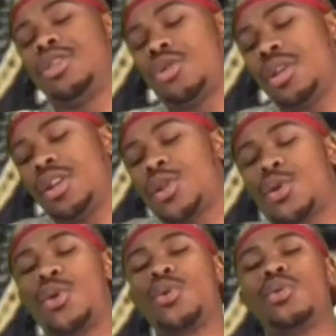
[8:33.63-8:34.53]
a joint is
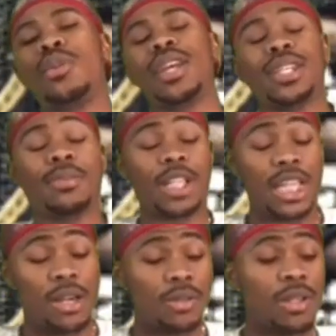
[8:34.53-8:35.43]
cool. It's
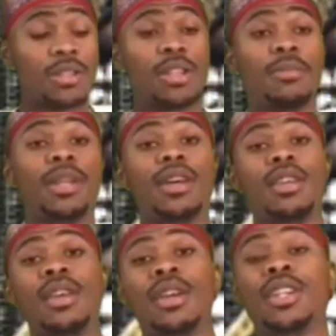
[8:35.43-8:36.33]
much healthier than a
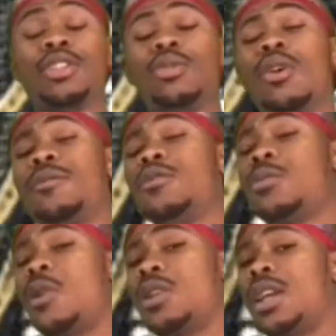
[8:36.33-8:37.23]
blunt. Because you know if you
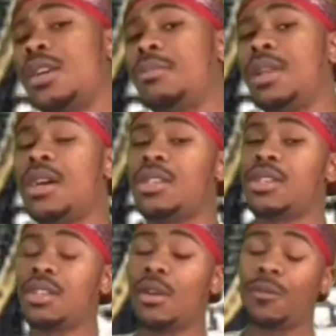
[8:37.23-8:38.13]
smoke a lot of
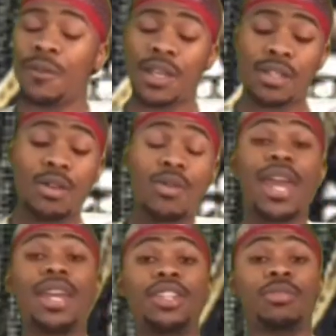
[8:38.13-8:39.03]
blunts, your face gonna
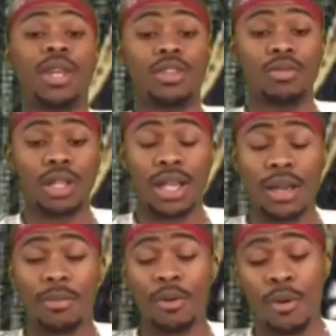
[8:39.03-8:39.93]
age and make you look
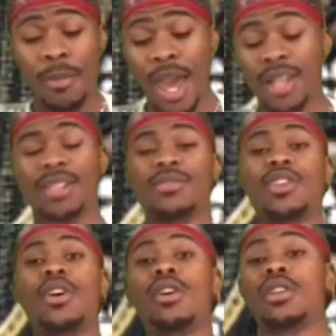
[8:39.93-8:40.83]
like a bull mastiff
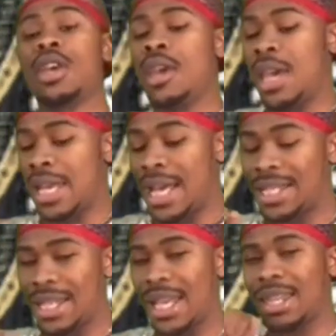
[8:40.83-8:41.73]
dog. And I
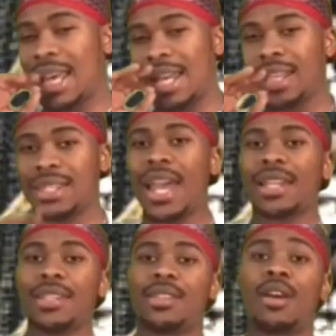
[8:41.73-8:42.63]
said that
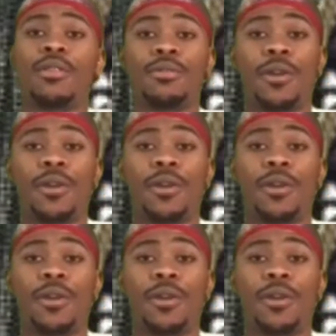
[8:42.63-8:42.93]
exactly to her